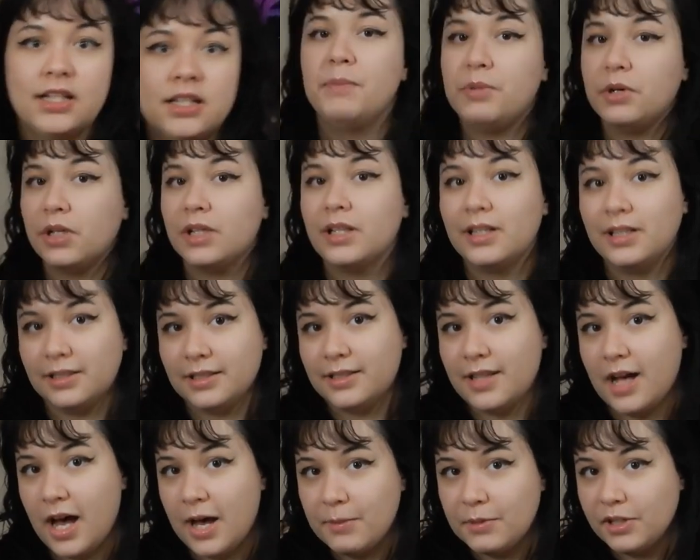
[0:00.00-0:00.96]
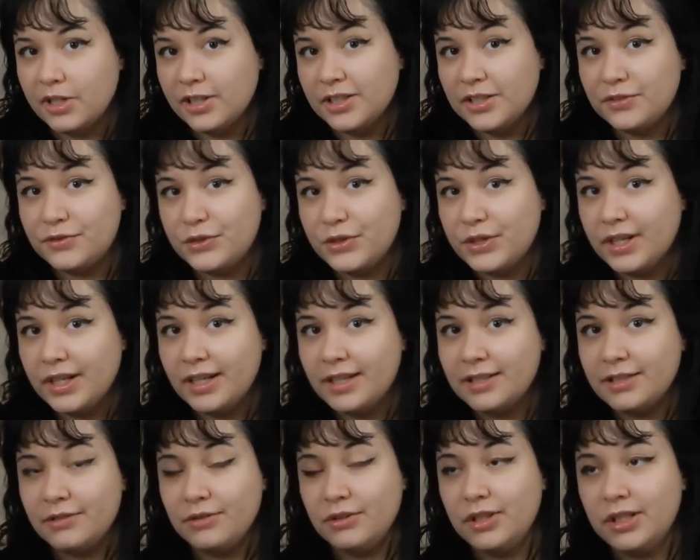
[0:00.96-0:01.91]
I'll put a little time card for you
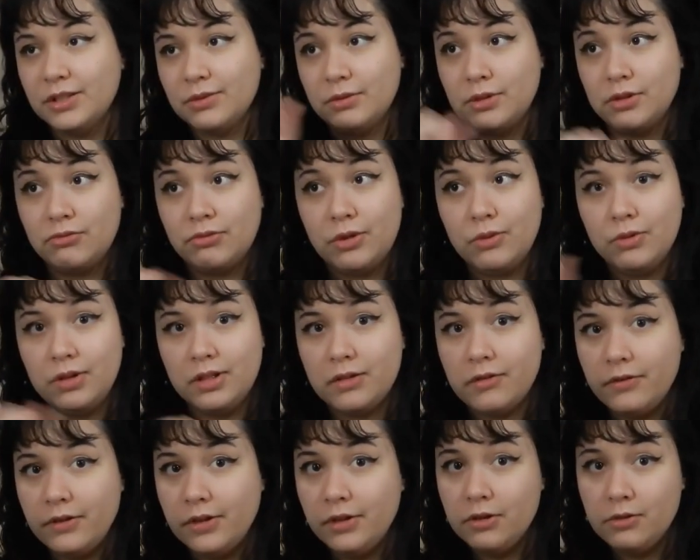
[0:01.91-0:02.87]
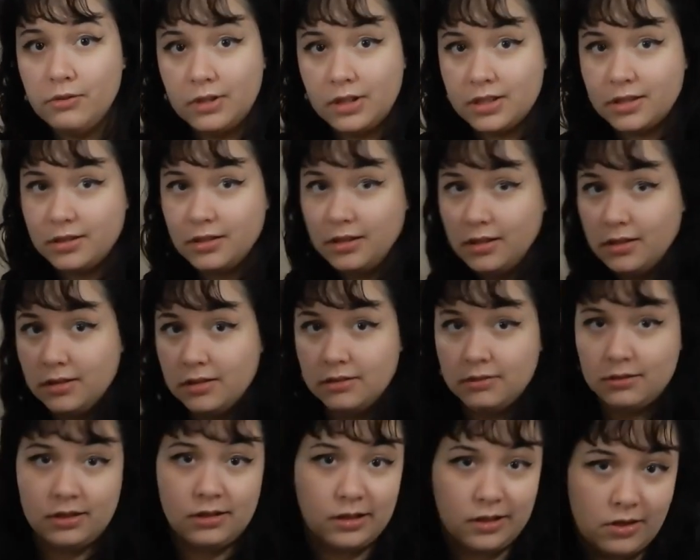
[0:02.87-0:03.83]
guys if you guys want to rewind the video when it's done
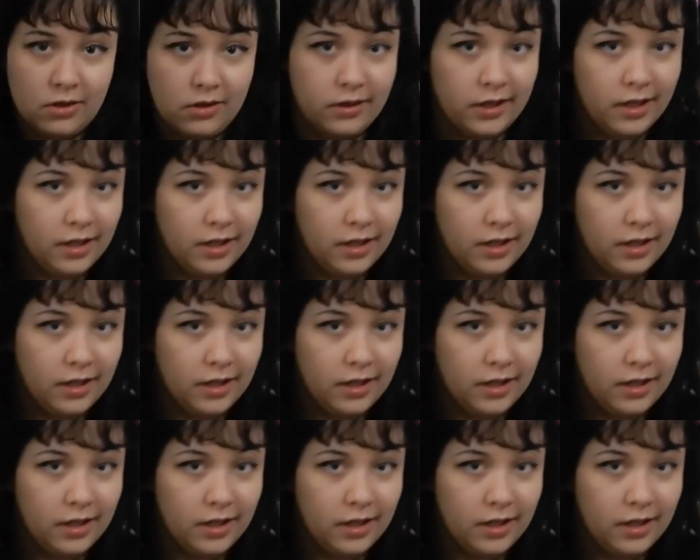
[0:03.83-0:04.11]
and click on